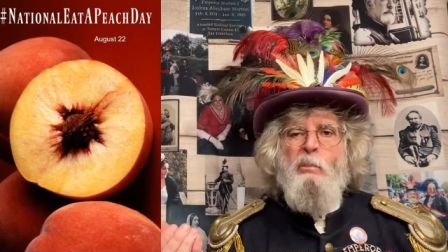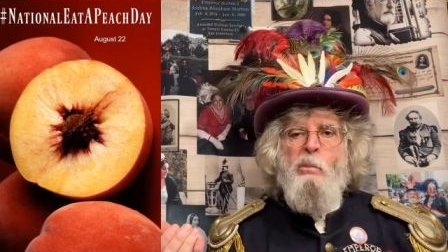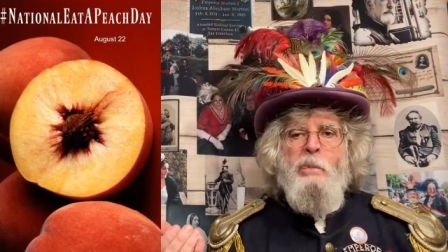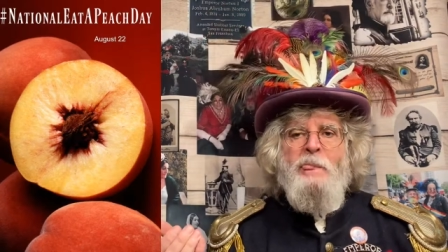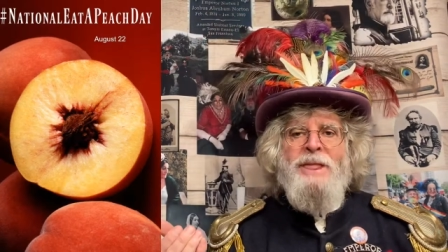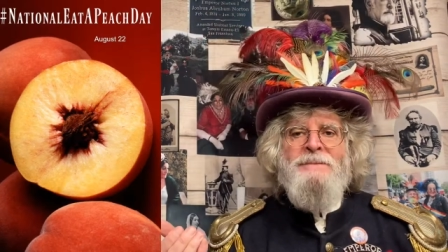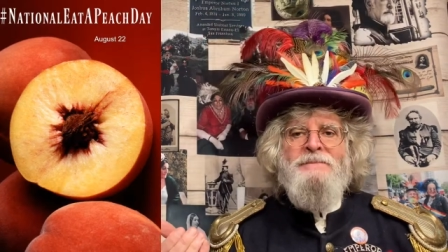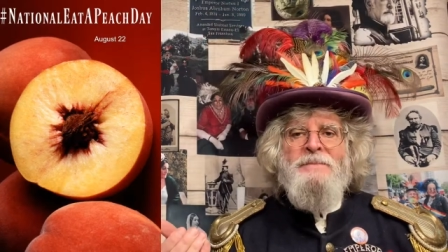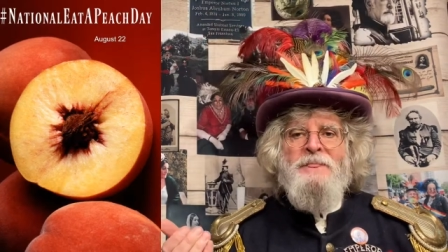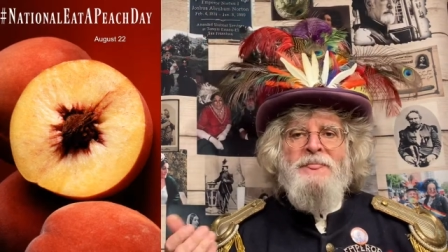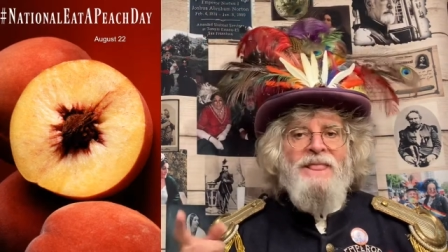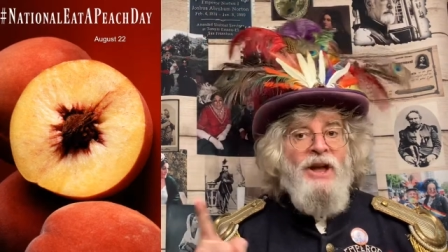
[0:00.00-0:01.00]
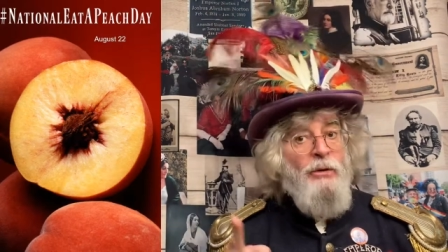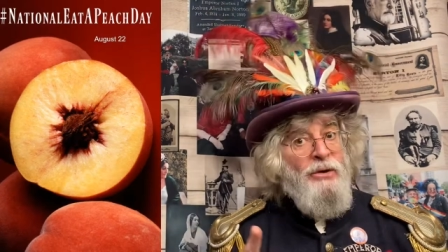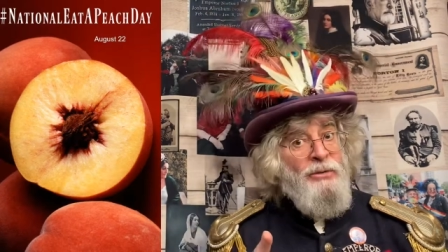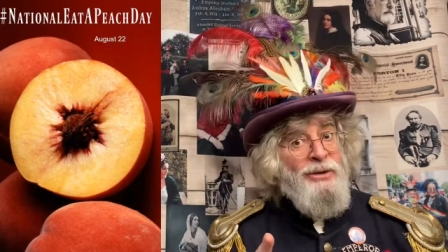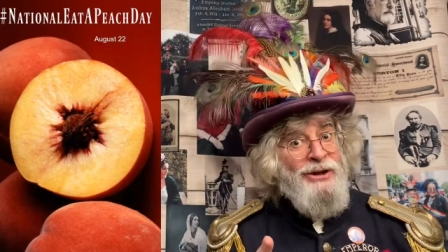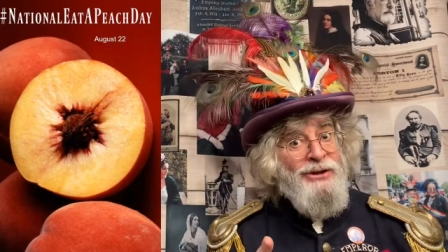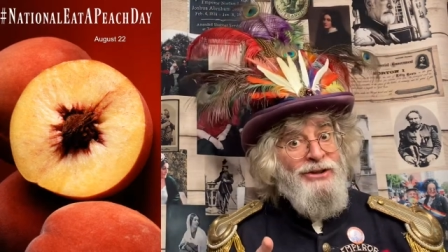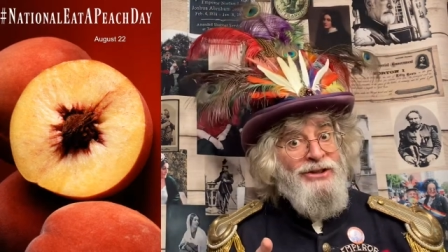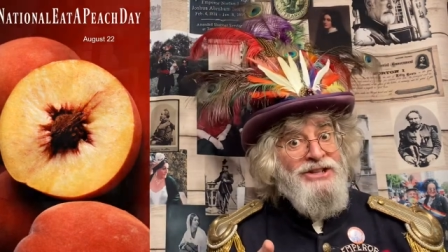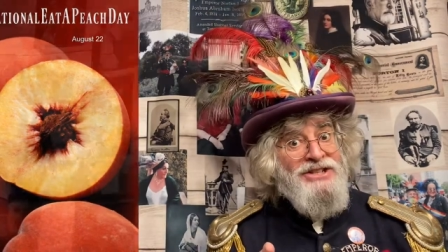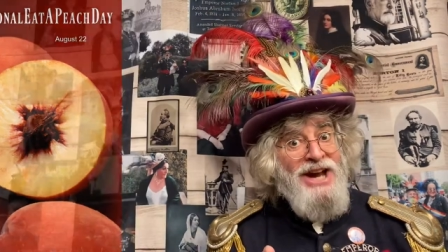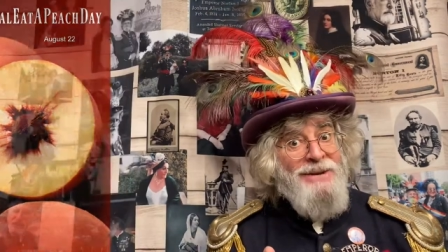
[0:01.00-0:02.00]
Mmm. Oh, they're really good
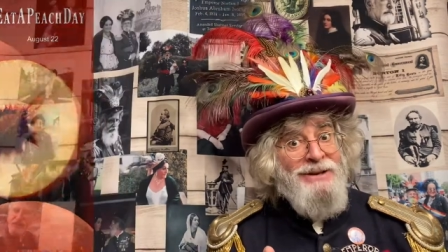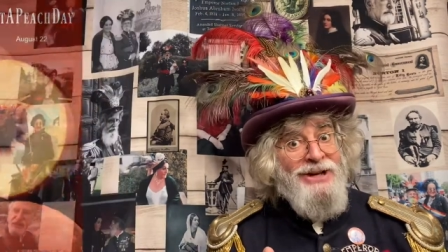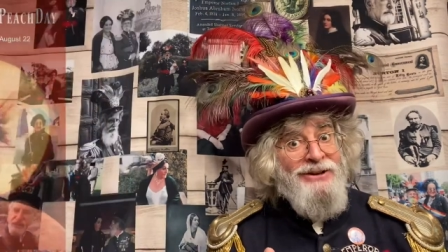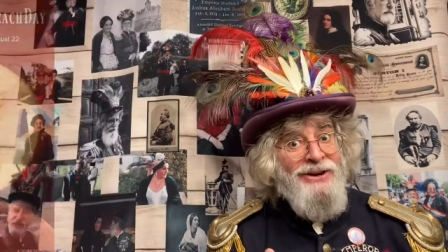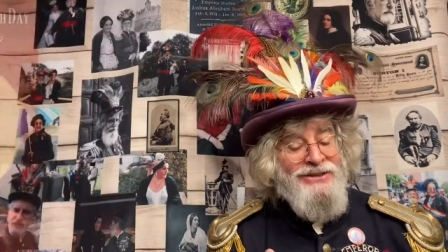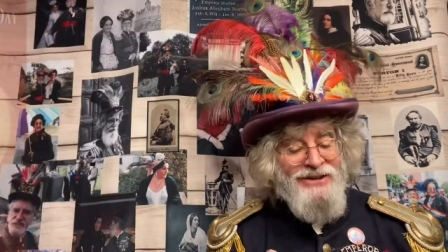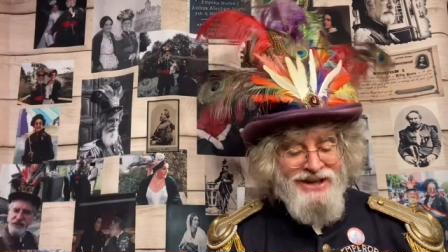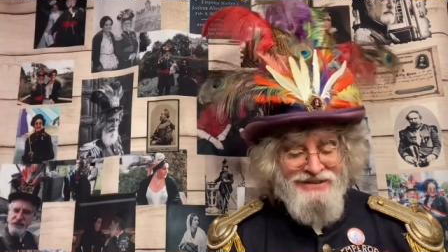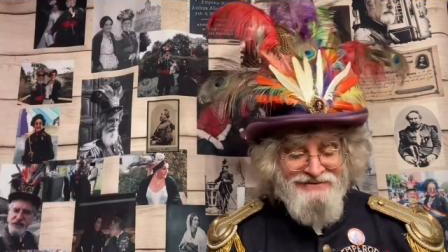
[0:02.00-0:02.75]
this time of year, aren't they?